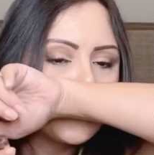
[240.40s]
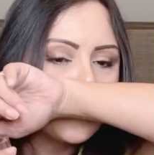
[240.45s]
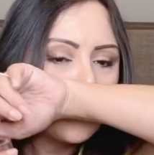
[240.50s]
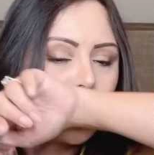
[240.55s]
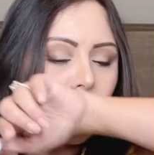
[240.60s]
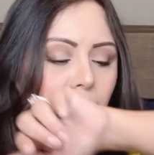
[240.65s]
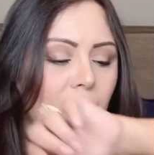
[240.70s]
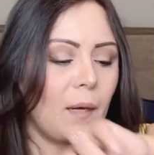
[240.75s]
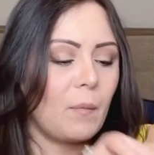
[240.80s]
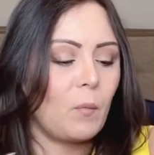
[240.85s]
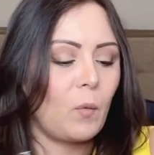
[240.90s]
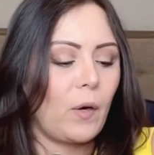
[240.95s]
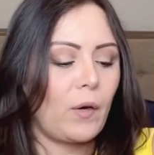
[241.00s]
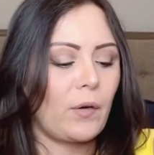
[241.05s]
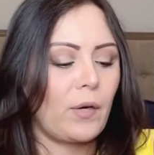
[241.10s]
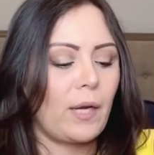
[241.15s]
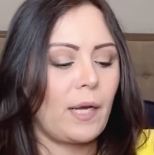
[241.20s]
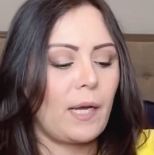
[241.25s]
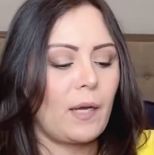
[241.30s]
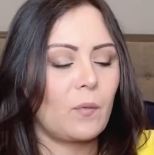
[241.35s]
I'm
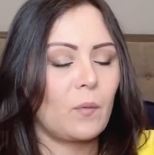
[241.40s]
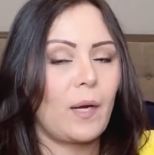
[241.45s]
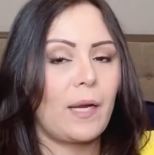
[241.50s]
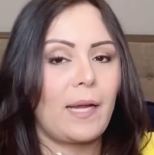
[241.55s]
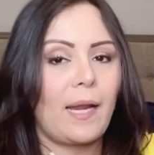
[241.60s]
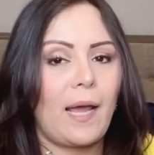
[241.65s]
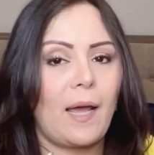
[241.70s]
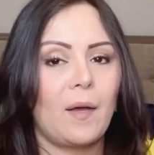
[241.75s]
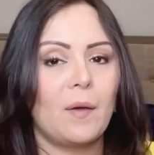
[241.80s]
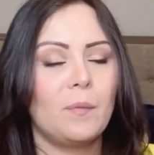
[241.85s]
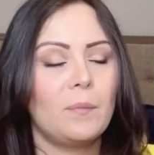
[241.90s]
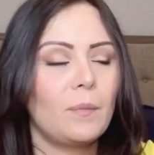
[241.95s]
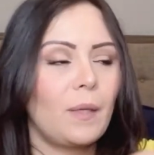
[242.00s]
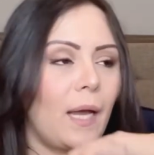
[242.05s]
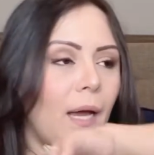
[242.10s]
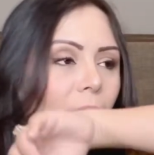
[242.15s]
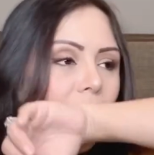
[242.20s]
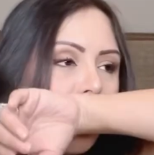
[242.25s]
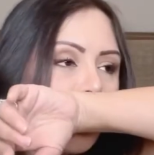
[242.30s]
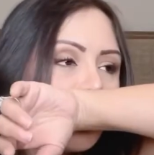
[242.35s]
wearing it right now.
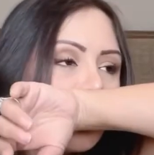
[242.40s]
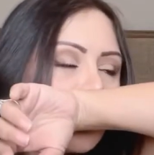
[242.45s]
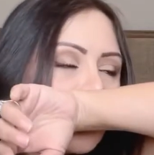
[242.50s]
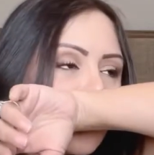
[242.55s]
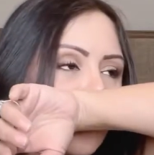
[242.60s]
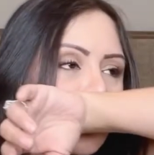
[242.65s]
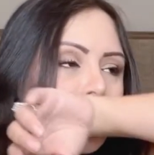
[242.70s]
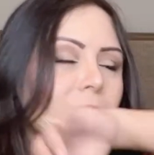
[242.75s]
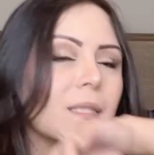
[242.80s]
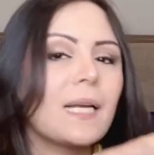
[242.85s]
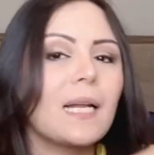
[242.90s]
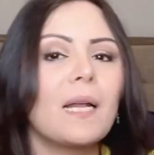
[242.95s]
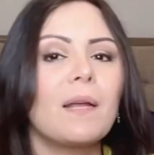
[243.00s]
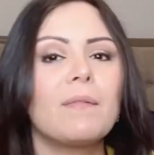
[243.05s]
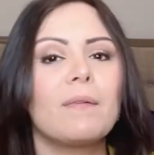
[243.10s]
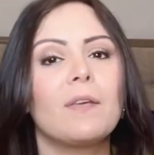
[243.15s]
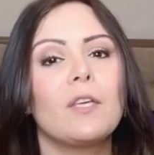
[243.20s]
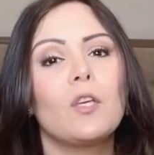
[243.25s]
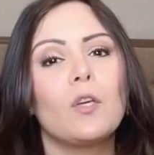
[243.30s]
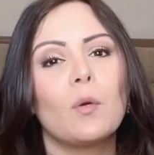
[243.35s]
It's gonna
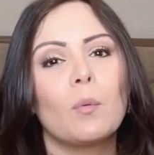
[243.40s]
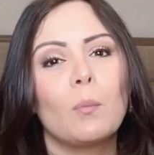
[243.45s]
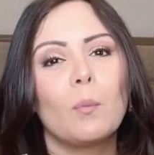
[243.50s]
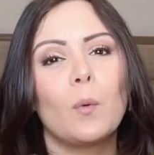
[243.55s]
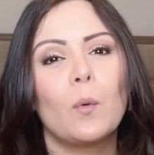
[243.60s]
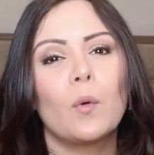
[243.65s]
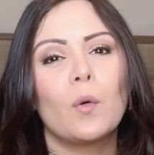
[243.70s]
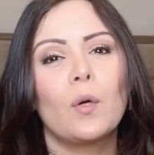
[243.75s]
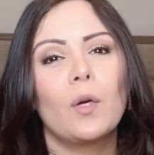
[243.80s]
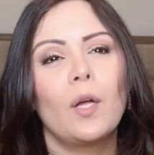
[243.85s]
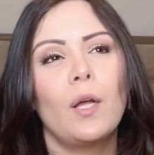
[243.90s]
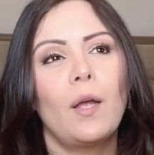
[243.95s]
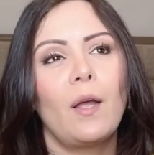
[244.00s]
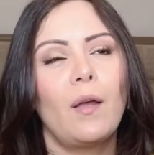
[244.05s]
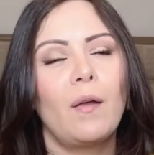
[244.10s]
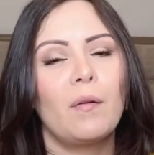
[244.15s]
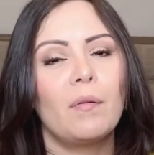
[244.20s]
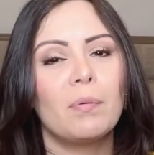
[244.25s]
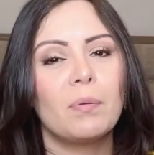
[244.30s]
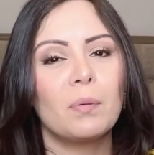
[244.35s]
be your more
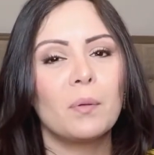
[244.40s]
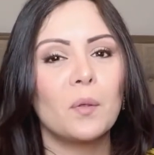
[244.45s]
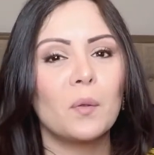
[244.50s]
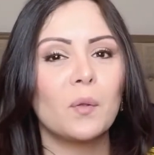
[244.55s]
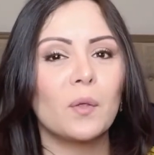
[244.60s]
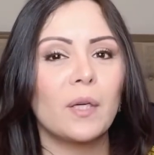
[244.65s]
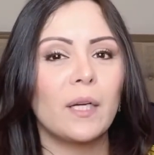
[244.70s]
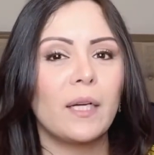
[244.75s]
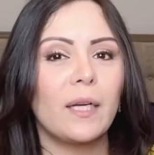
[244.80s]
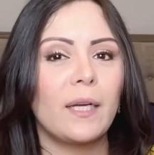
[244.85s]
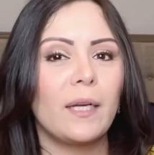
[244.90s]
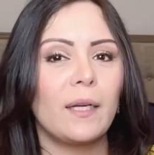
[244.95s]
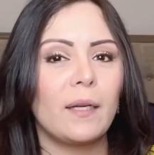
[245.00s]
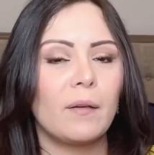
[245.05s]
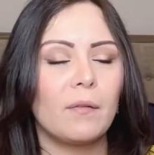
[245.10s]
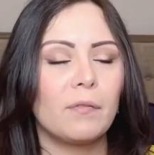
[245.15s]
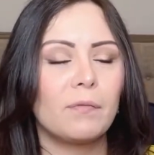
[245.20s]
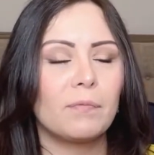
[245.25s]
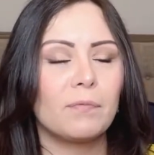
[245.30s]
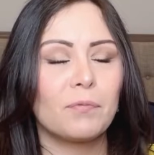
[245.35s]

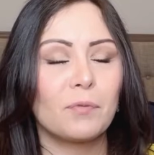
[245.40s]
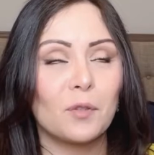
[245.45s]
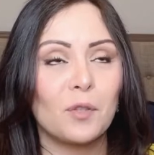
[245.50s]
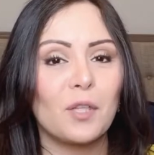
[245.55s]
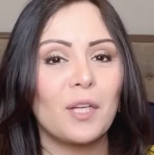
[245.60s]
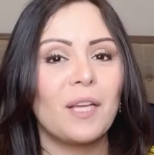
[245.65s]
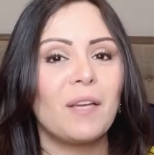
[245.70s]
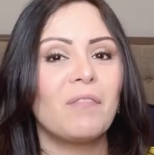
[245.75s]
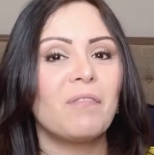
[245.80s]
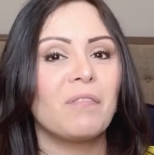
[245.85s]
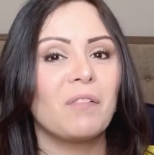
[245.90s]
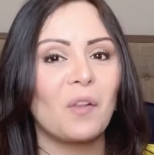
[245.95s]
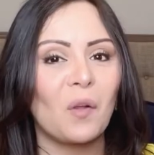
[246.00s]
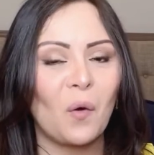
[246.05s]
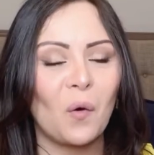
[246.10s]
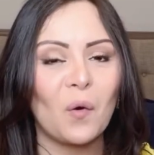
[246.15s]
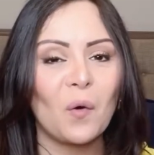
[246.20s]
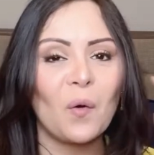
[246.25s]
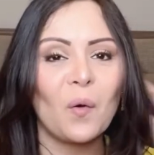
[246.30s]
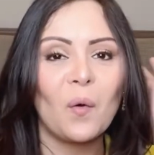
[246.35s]
flory, fruity,
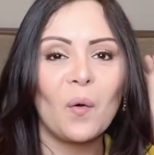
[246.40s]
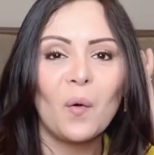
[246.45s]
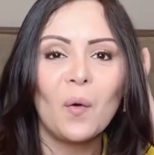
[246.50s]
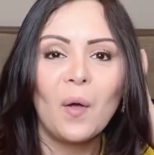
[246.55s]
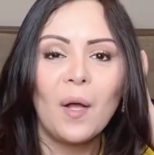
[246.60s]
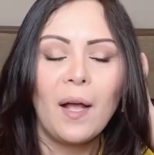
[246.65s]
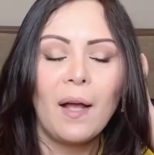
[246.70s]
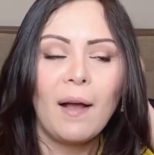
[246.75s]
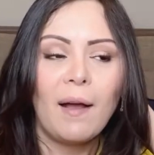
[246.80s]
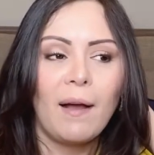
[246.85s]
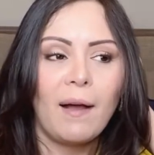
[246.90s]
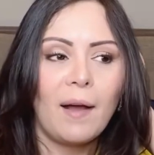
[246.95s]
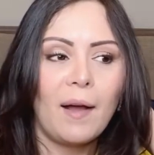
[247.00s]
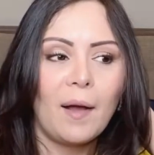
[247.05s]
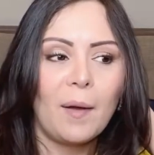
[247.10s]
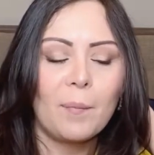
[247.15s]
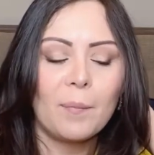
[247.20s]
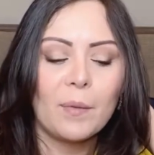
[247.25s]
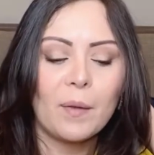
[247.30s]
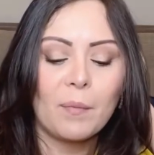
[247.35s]
floral
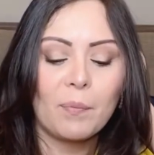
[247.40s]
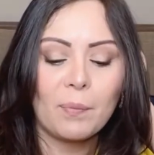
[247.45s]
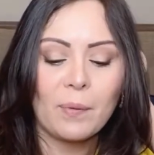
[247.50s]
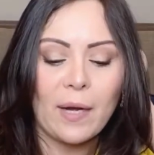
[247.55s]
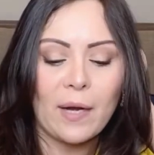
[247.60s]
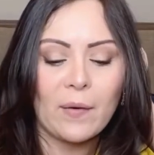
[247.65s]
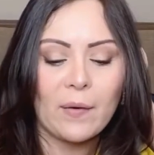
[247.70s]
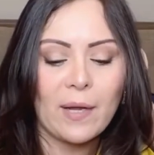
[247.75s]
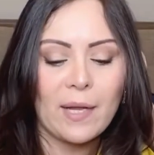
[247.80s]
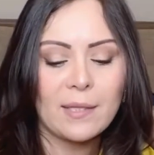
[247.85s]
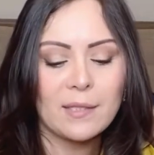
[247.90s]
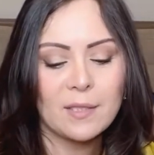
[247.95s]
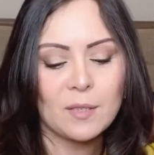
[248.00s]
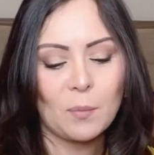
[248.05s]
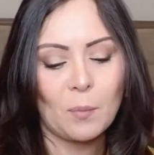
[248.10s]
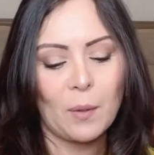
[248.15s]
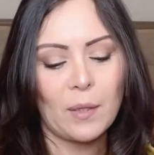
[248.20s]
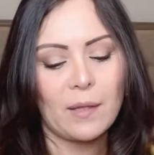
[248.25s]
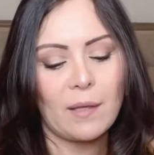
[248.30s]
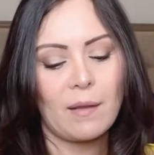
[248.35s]
fragrance
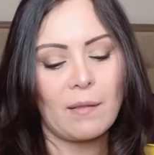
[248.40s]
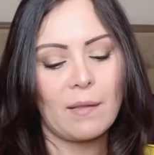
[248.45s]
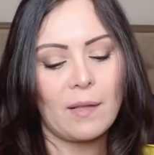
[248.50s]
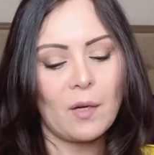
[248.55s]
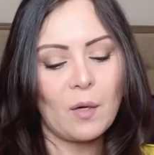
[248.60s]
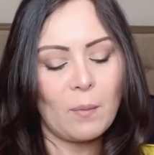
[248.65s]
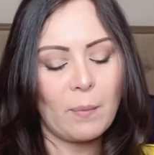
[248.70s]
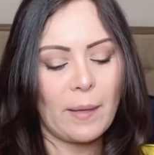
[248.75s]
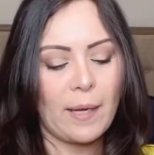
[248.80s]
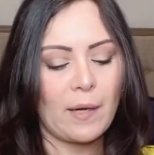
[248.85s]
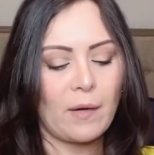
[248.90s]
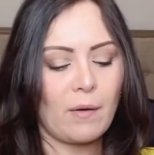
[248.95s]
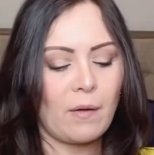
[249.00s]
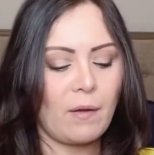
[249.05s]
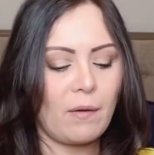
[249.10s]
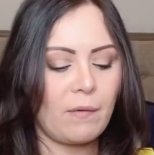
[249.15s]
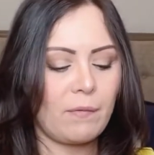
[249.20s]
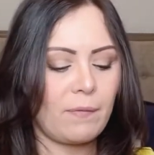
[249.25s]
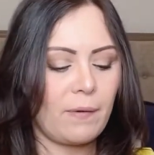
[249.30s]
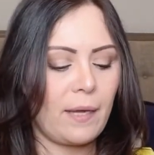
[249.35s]
with a little bit
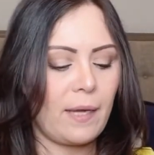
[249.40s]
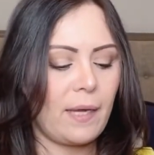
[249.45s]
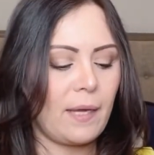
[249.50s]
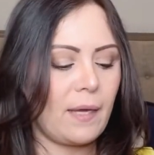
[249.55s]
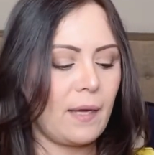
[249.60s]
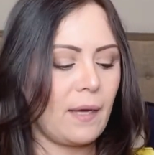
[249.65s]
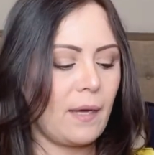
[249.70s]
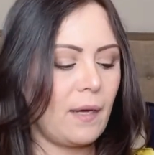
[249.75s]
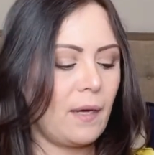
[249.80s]
of a